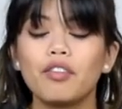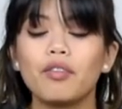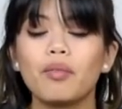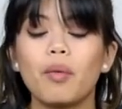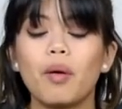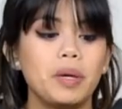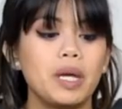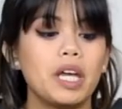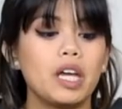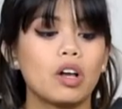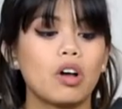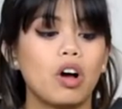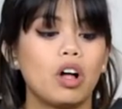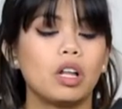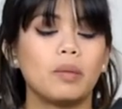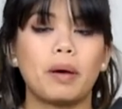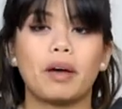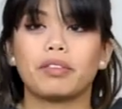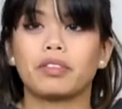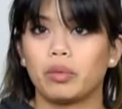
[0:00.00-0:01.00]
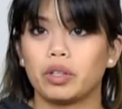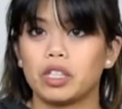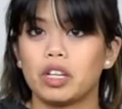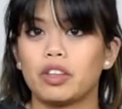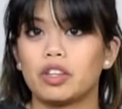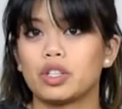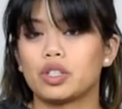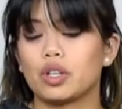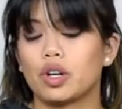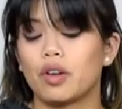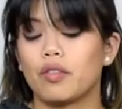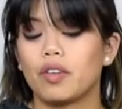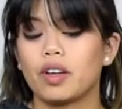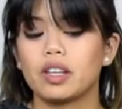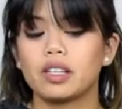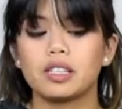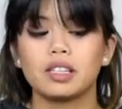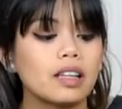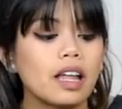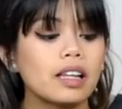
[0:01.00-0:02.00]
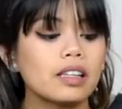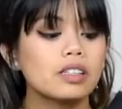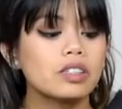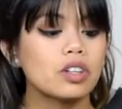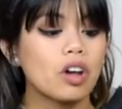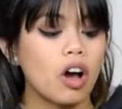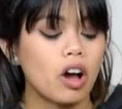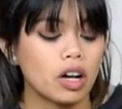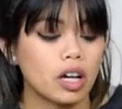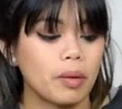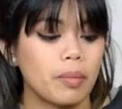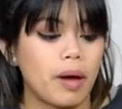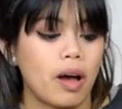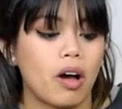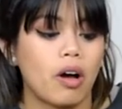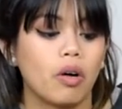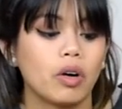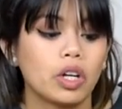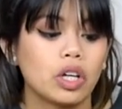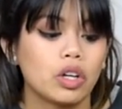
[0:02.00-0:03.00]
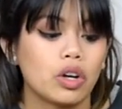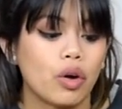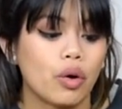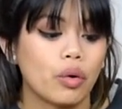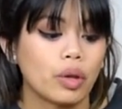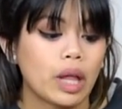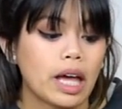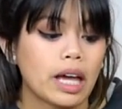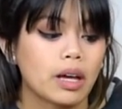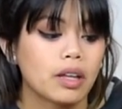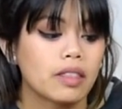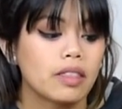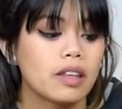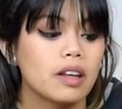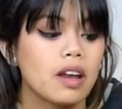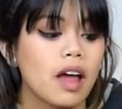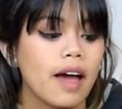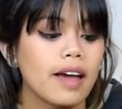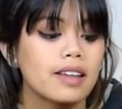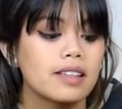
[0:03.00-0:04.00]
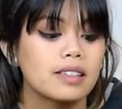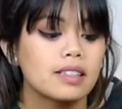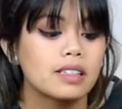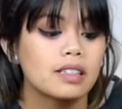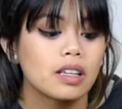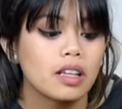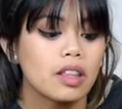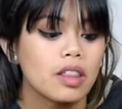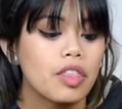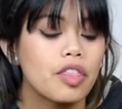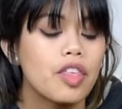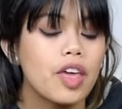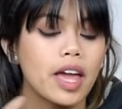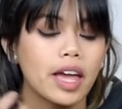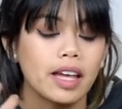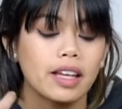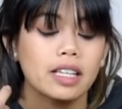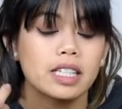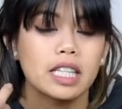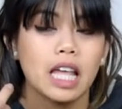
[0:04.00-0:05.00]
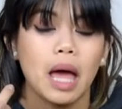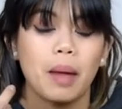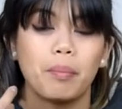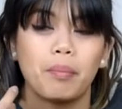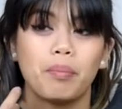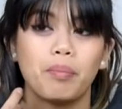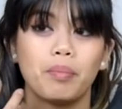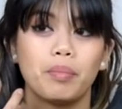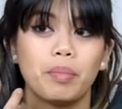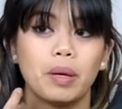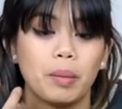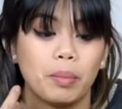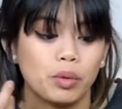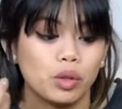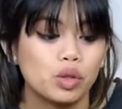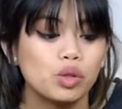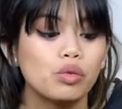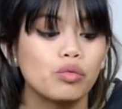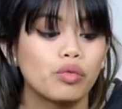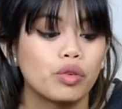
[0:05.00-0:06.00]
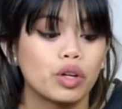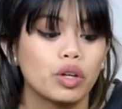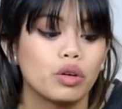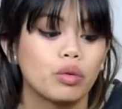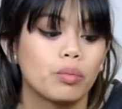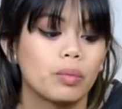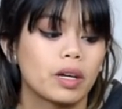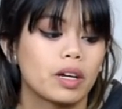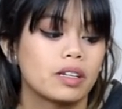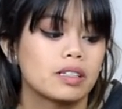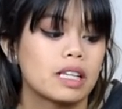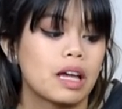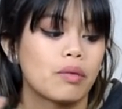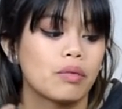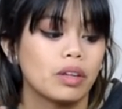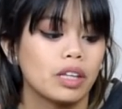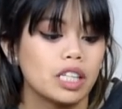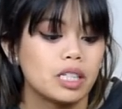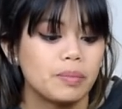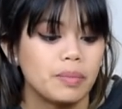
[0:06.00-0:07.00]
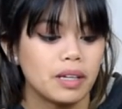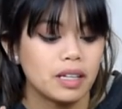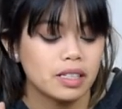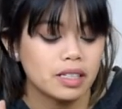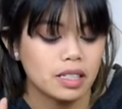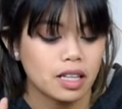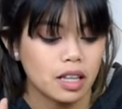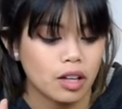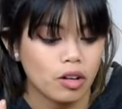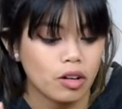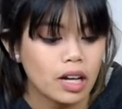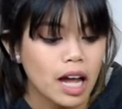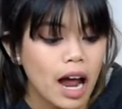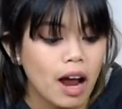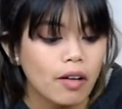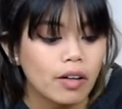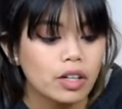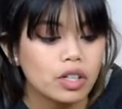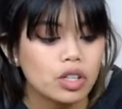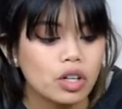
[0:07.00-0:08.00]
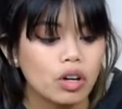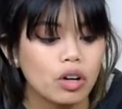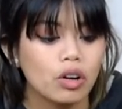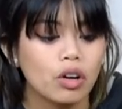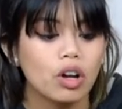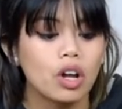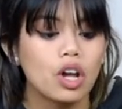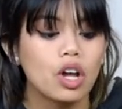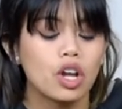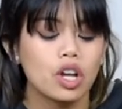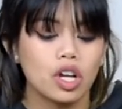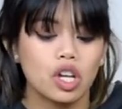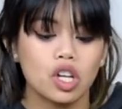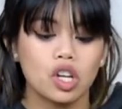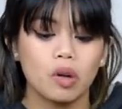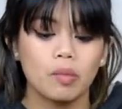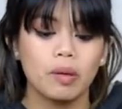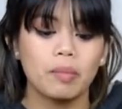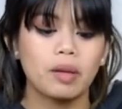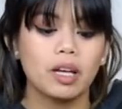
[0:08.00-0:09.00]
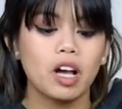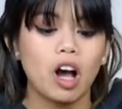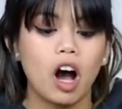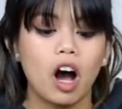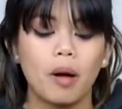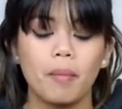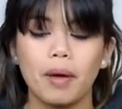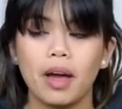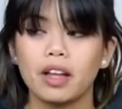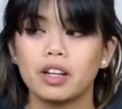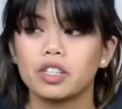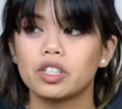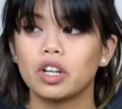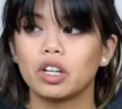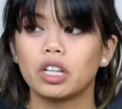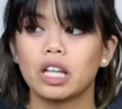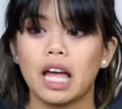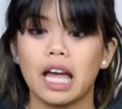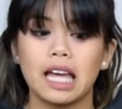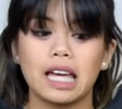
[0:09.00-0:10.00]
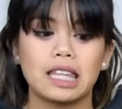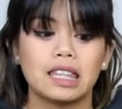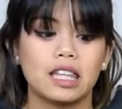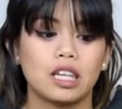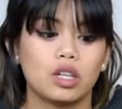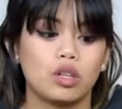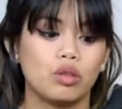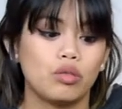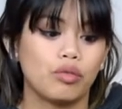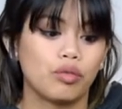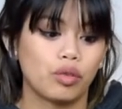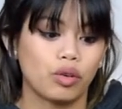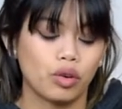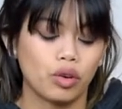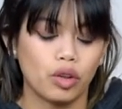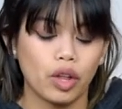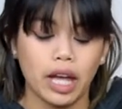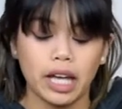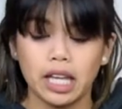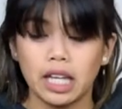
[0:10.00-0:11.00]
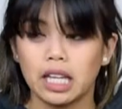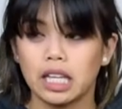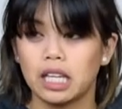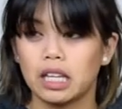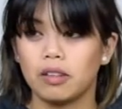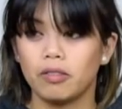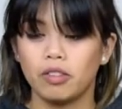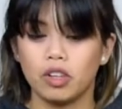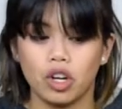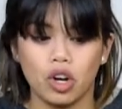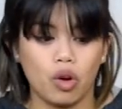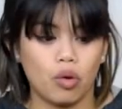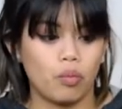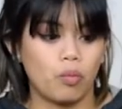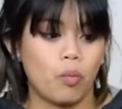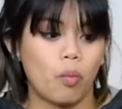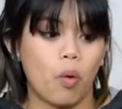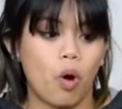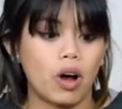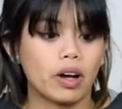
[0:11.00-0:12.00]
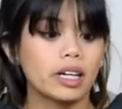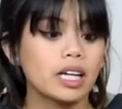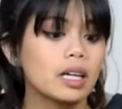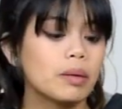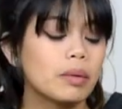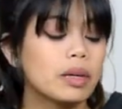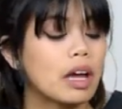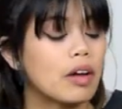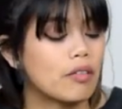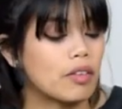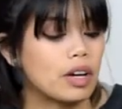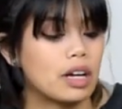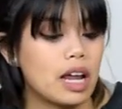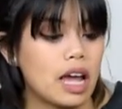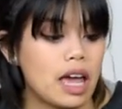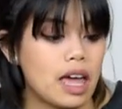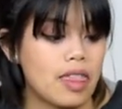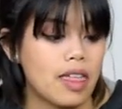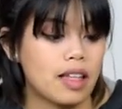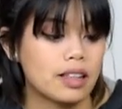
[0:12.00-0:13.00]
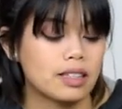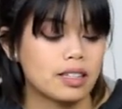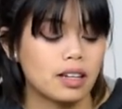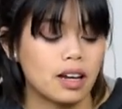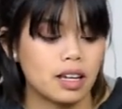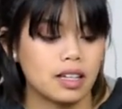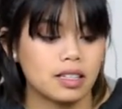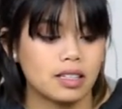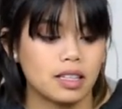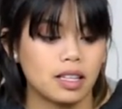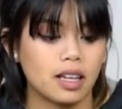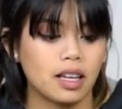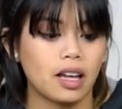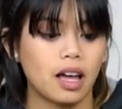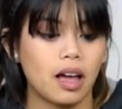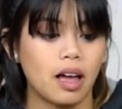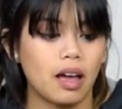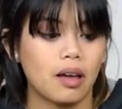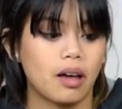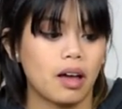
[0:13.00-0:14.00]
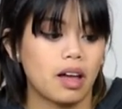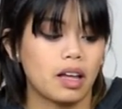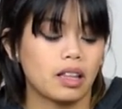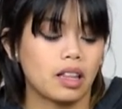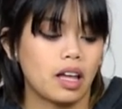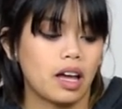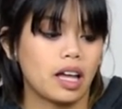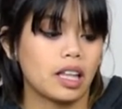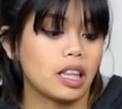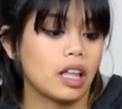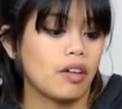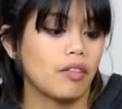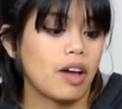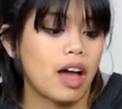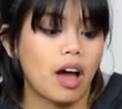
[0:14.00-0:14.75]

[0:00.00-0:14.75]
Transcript: of being all about what's on the surface, let's talk about, you know, like the nice things that people do for you because that really speaks to their character. You know, maybe comment on like, thank you for like, you know, walking me every day. That's a nice thing. I, I, I love